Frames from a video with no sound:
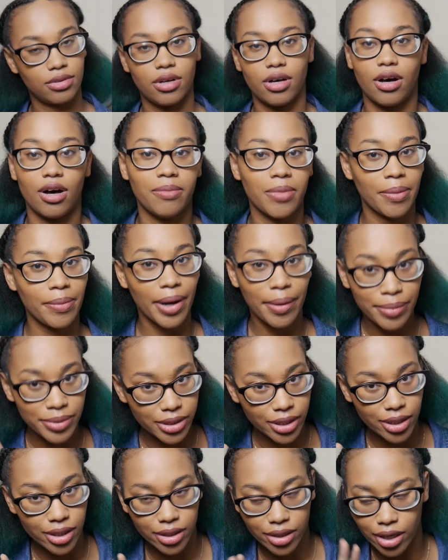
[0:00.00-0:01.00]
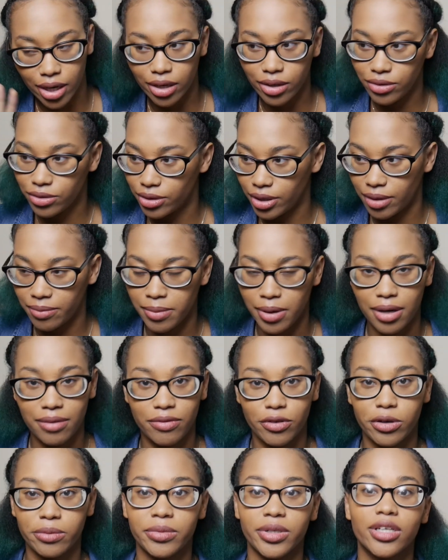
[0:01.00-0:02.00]
All my mamas out there, I know you hate buying
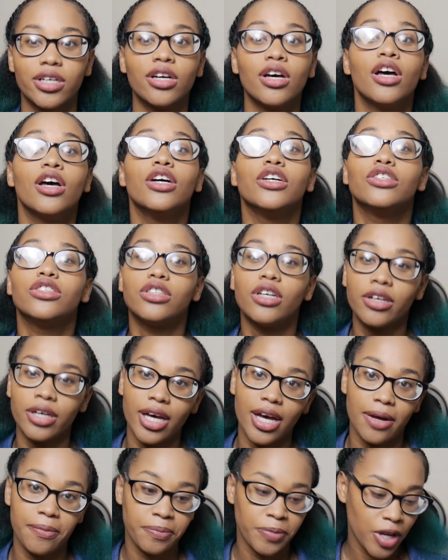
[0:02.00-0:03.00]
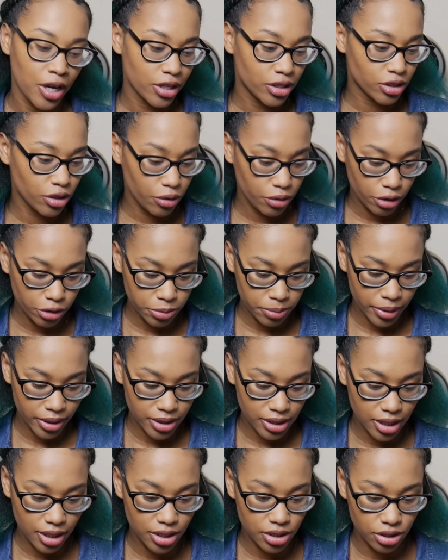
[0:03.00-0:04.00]
formula. So yeah, so those are my
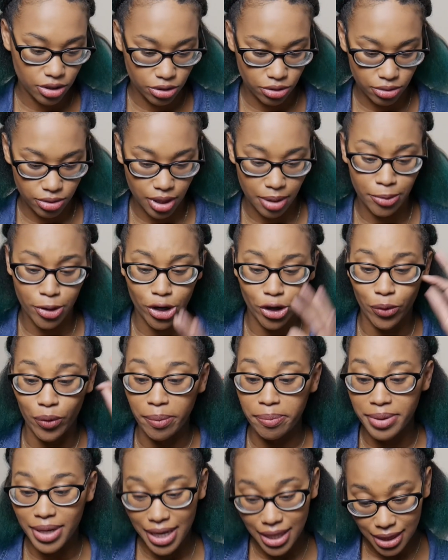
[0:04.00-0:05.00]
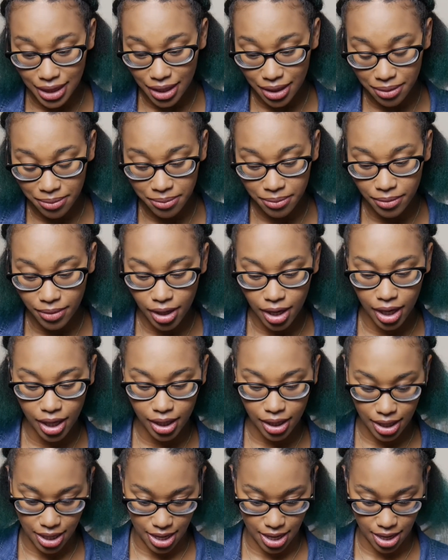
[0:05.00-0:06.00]
10 essentials. I'm gonna repeat them
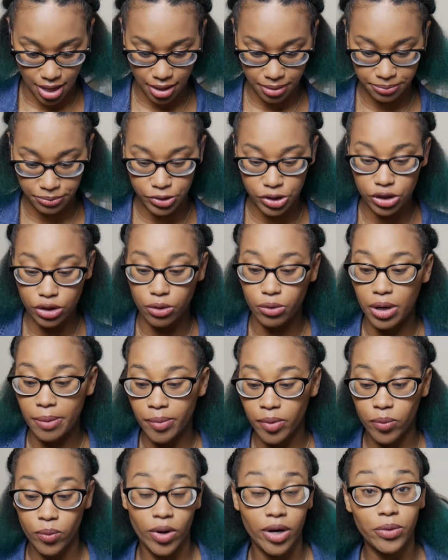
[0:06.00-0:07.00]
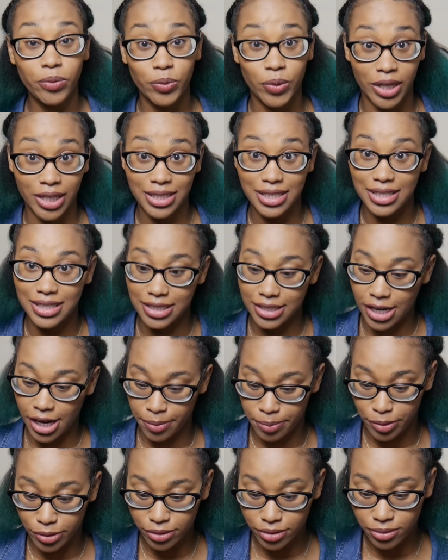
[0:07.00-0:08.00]
again. So number 1 was
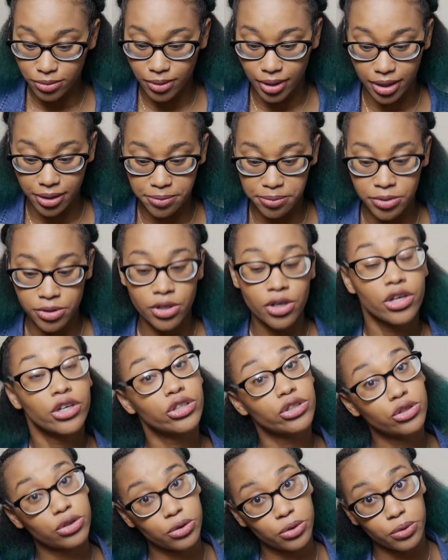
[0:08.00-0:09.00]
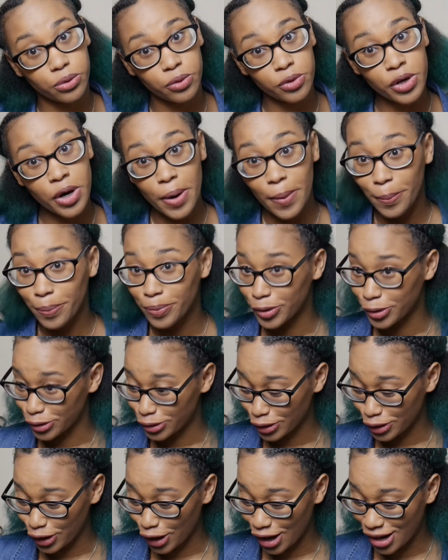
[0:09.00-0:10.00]
diapers and wipes, 2 birth
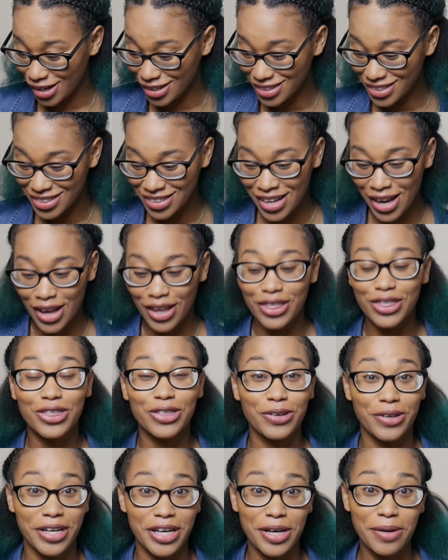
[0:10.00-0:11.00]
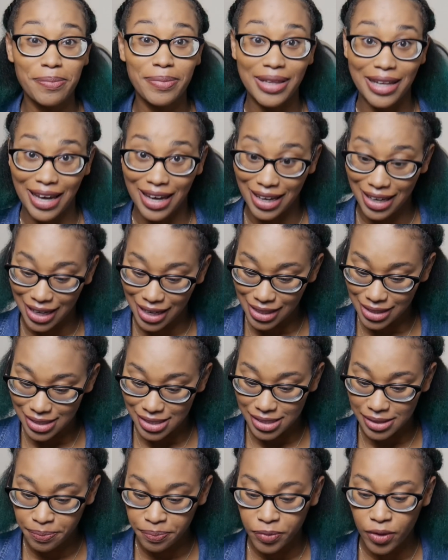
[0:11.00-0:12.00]
cloths, 3
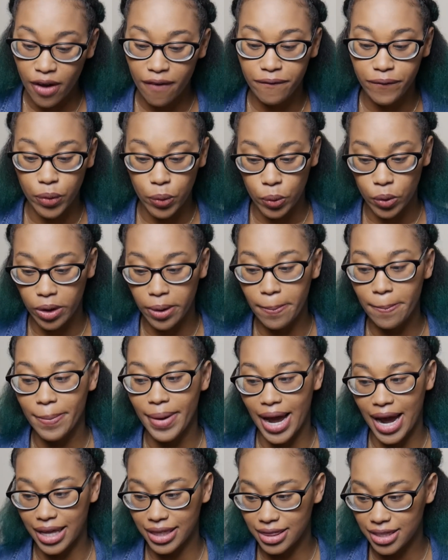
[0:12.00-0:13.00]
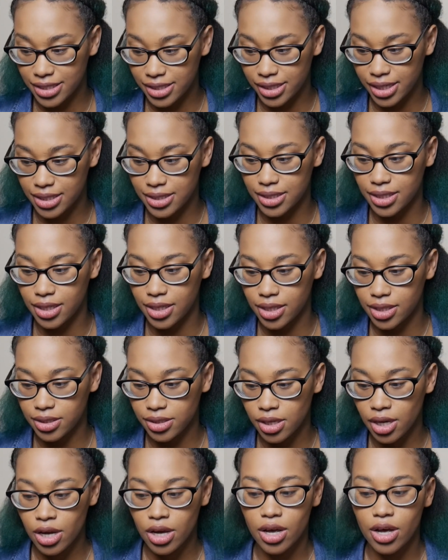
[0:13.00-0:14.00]
blankets, 4 bath necessities,
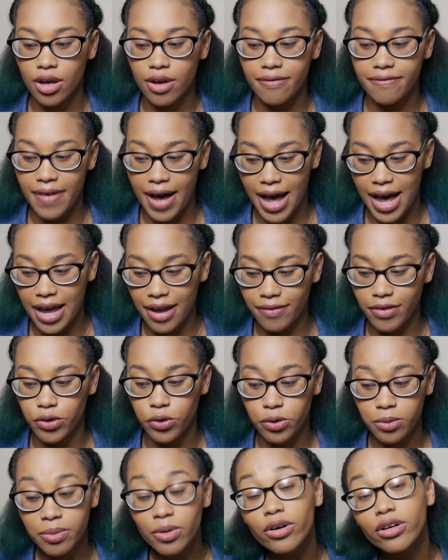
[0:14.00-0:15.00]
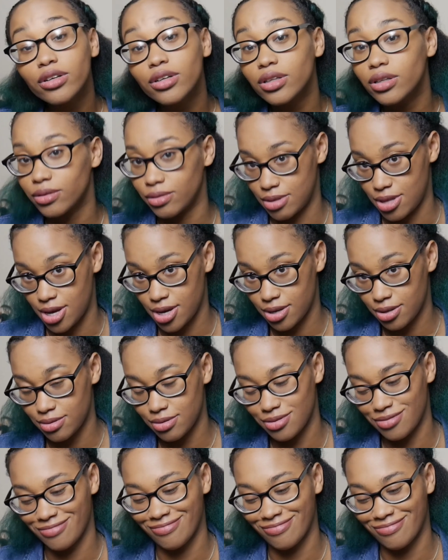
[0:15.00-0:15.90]
5 newborn clothing,